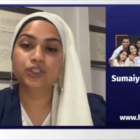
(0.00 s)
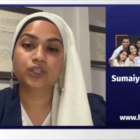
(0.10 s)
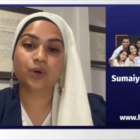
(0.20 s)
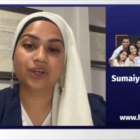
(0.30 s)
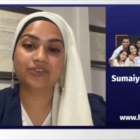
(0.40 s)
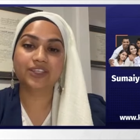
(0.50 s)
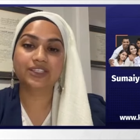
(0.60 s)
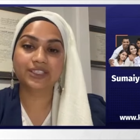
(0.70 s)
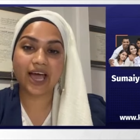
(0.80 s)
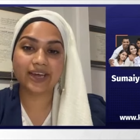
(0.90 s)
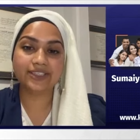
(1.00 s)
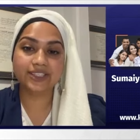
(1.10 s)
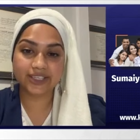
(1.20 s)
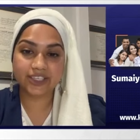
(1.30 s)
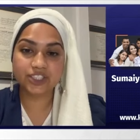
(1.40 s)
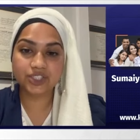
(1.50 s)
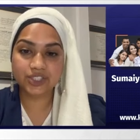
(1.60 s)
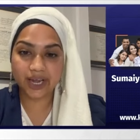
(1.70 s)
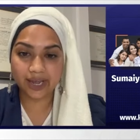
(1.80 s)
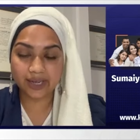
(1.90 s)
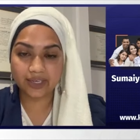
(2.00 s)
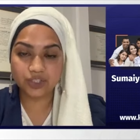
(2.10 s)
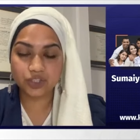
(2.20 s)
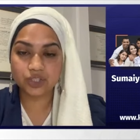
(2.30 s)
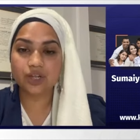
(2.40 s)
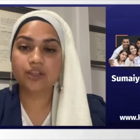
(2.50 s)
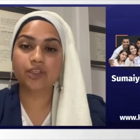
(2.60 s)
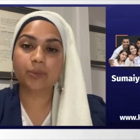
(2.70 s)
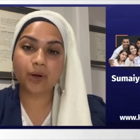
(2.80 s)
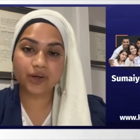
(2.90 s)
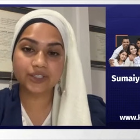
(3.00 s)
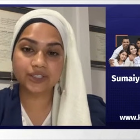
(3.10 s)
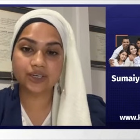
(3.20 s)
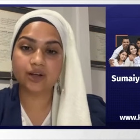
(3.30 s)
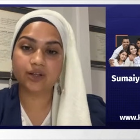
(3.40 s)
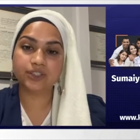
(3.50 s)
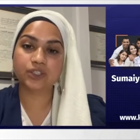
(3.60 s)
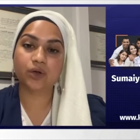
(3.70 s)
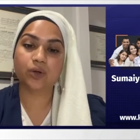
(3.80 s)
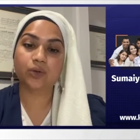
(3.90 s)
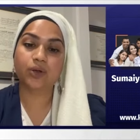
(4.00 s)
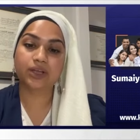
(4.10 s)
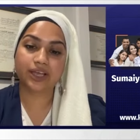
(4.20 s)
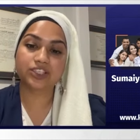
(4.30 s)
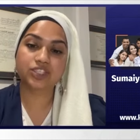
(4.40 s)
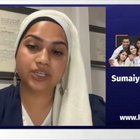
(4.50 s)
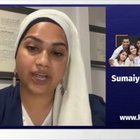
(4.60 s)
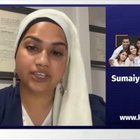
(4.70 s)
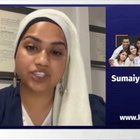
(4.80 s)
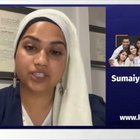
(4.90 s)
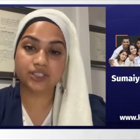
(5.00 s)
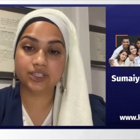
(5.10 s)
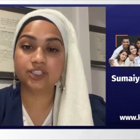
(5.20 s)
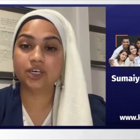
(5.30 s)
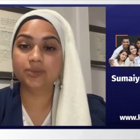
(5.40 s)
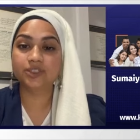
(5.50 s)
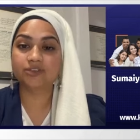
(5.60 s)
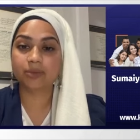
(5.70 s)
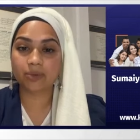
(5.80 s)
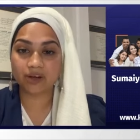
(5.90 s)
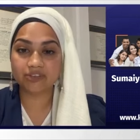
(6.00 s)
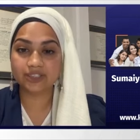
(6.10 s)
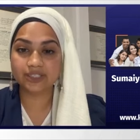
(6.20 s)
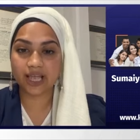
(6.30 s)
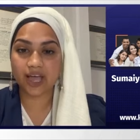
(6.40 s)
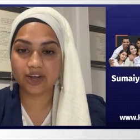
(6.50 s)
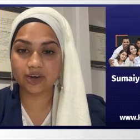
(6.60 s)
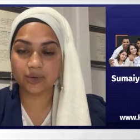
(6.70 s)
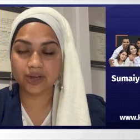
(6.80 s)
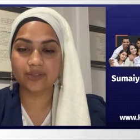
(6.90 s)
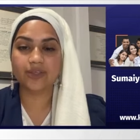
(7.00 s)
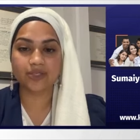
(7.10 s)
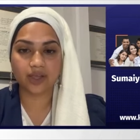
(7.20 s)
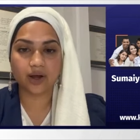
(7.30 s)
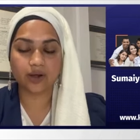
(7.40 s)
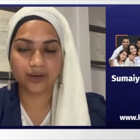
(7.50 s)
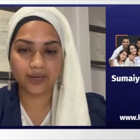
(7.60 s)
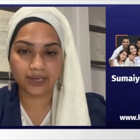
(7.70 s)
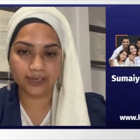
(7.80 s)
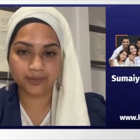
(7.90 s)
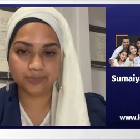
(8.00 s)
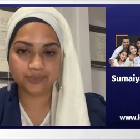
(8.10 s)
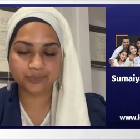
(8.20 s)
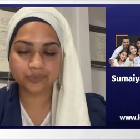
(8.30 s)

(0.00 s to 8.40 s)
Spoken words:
So if the status does change, the person also gets changed in terms of the preference category that they are in.